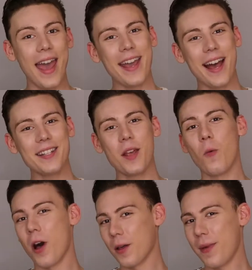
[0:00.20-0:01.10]
Hey guys,
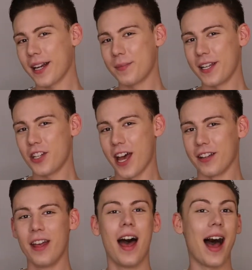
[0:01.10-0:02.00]
welcome back to my
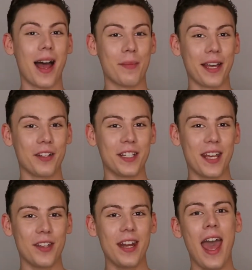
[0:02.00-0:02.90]
channel. I'm Michael
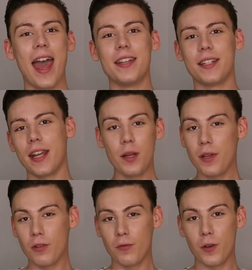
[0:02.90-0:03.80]
David, and we're going to
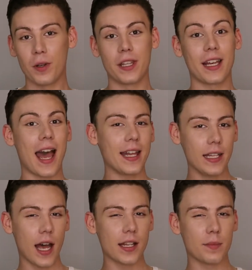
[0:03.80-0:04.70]
be reviewing the
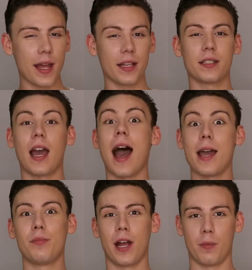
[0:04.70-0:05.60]
Kylie Cosmetics
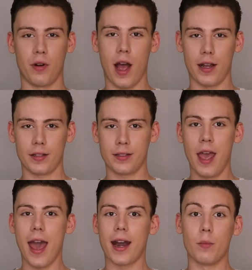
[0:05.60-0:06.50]
Kybrow products.
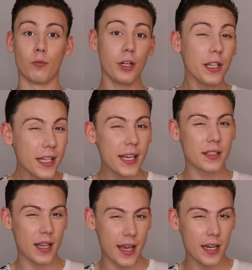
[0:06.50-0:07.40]
And I'm really
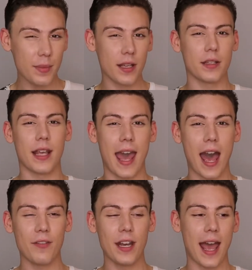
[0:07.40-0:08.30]
excited because I
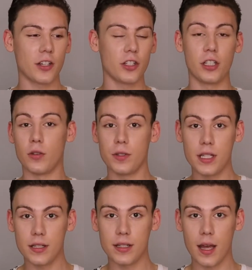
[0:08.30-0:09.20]
haven't actually used
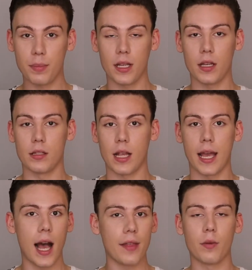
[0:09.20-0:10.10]
these yet because I
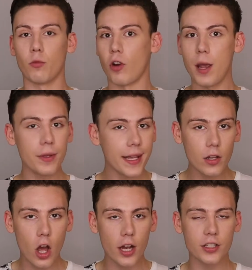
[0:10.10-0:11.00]
got them right when they
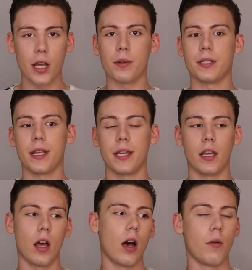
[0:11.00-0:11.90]
launched. I was
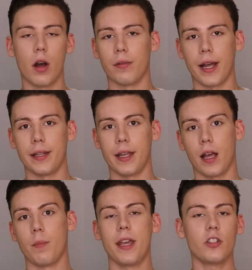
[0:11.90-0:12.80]
thinking, oh, alright, like
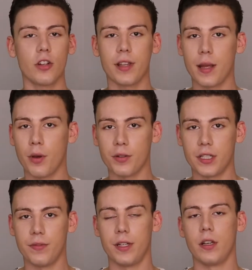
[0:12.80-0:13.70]
I'll make sure that I
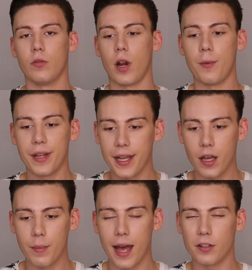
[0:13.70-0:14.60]
post a video right when they
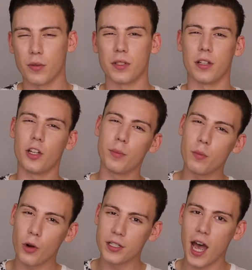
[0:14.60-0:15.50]
come out so it's a little
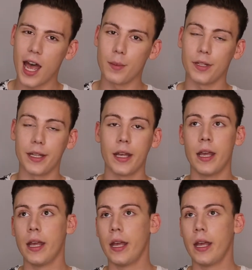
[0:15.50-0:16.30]
bit more timely.